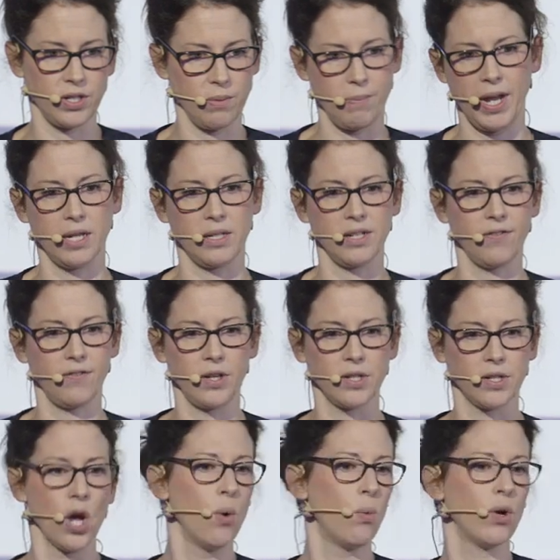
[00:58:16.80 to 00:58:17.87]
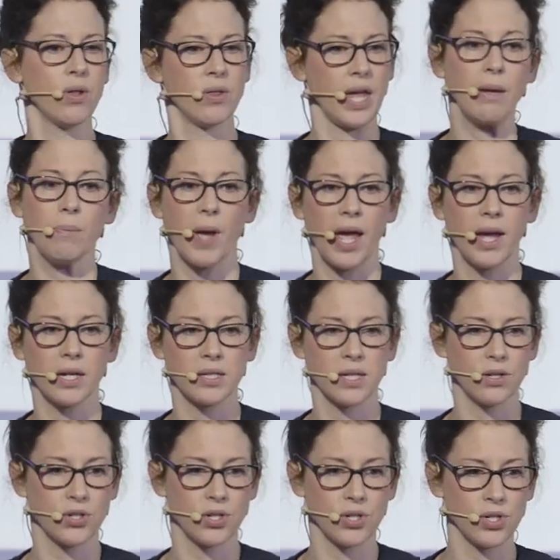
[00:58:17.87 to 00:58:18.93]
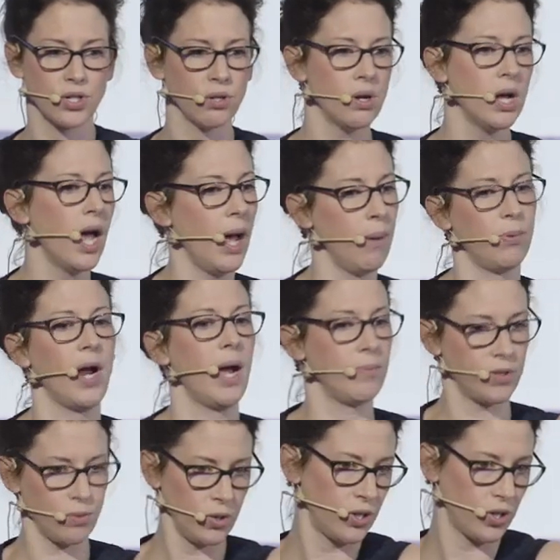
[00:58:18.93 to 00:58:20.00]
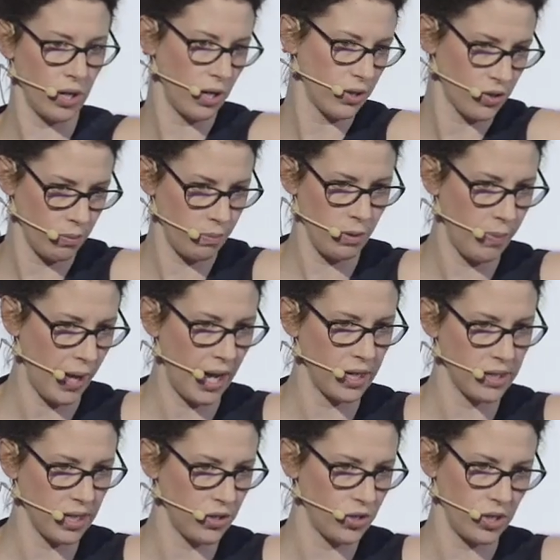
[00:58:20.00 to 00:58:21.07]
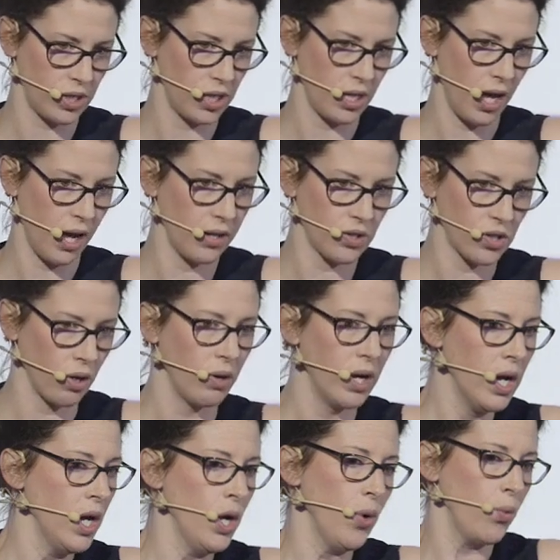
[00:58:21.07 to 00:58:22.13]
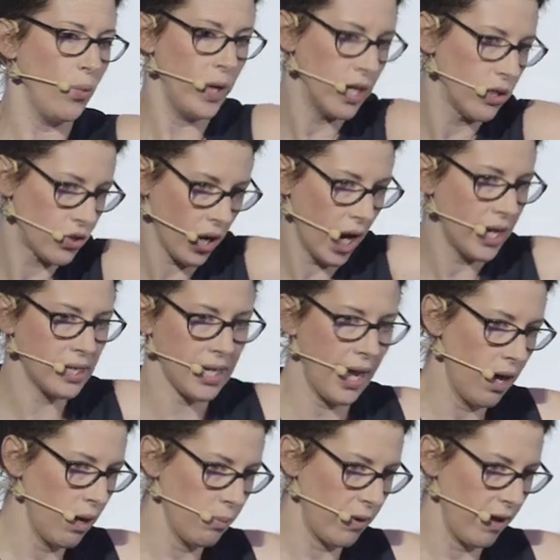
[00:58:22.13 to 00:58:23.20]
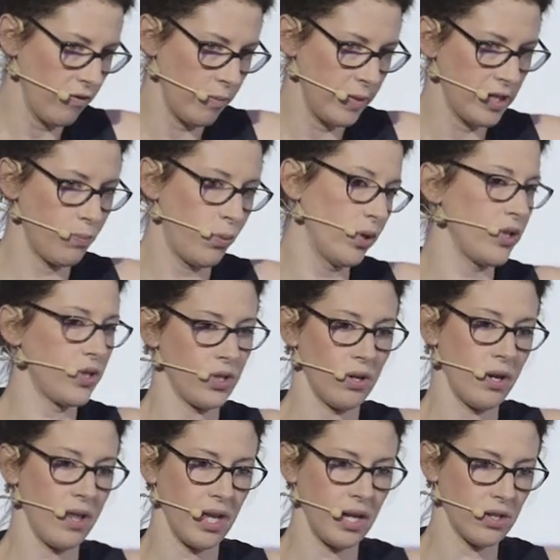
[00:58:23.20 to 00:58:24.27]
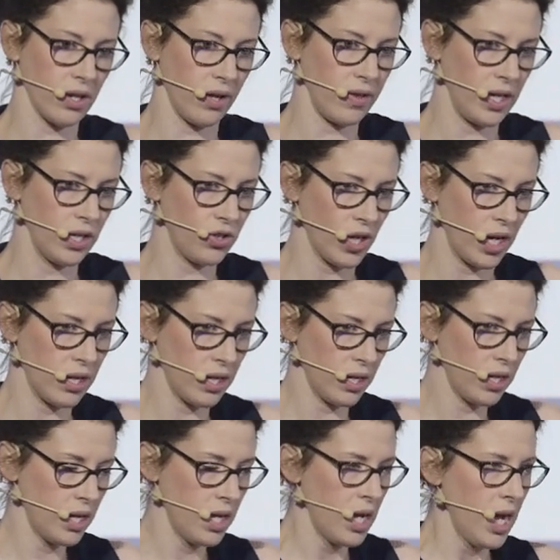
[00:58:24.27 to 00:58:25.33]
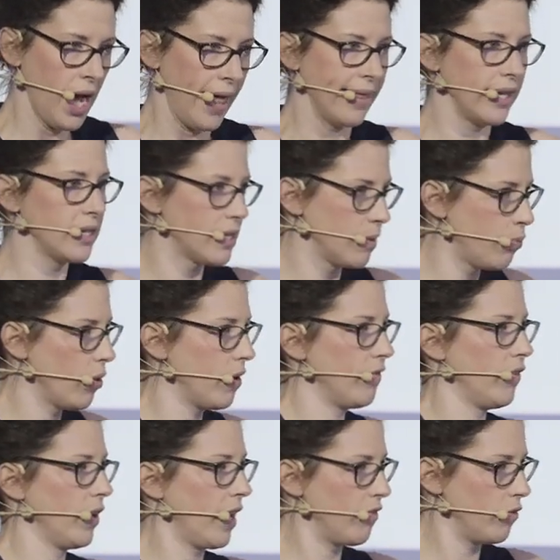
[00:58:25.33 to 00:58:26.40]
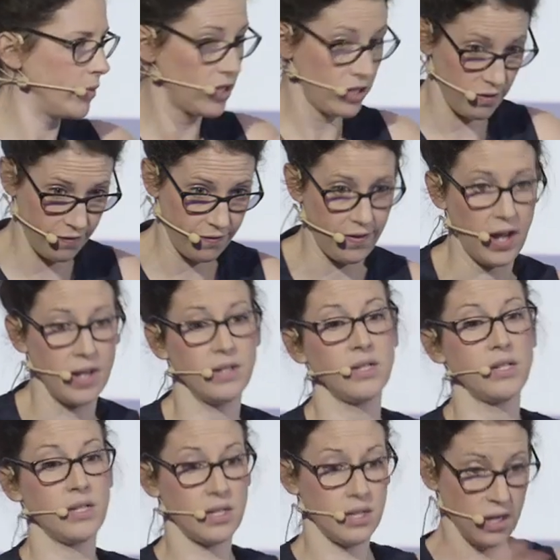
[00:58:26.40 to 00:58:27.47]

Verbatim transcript: make a difference. What are they paying attention to? And perhaps we should also be paying attention to that. So we are trying to help governments put certain things on the agenda. I think it's important for governments to fund